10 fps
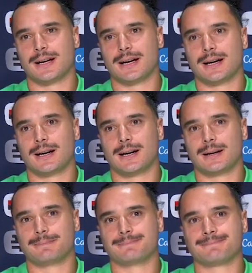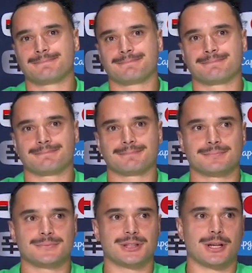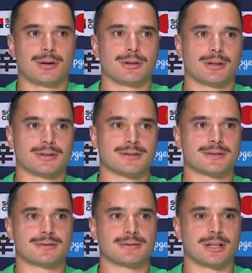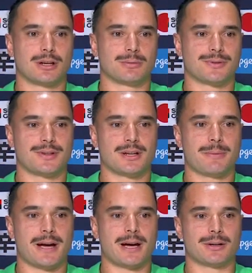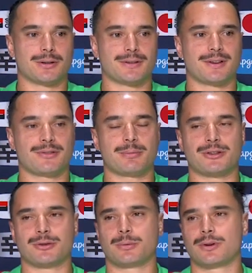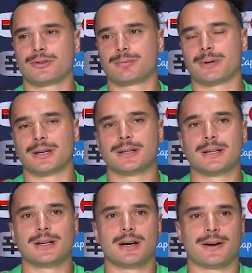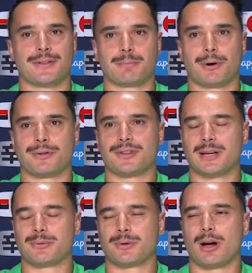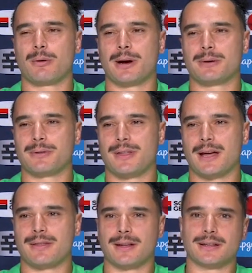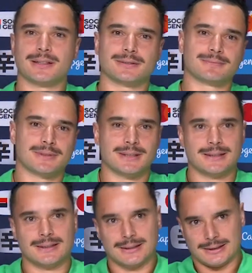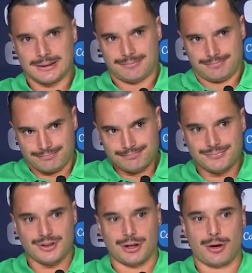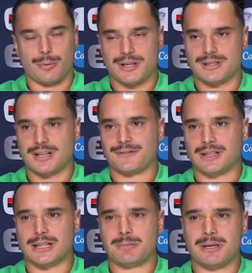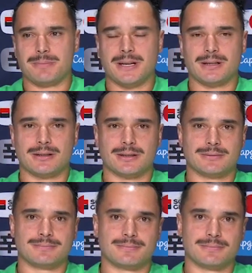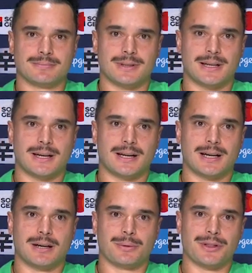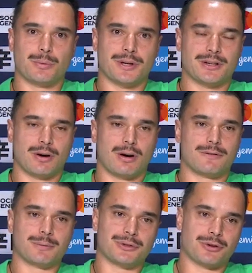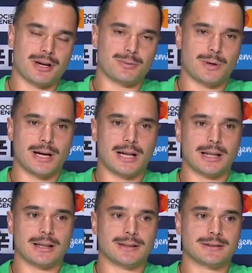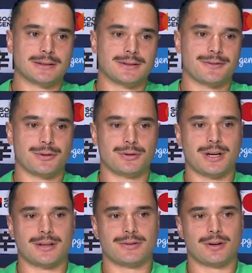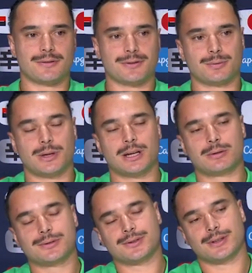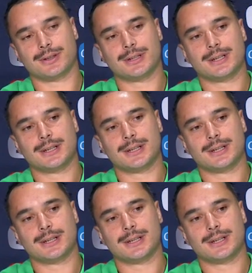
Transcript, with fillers: um, you know a lot's a lot was said about how good a test match it was, but I think both teams will go away with that thinking, you know, we can definitely be better and uh, we had the week off, we trained well, and a few days off as well. So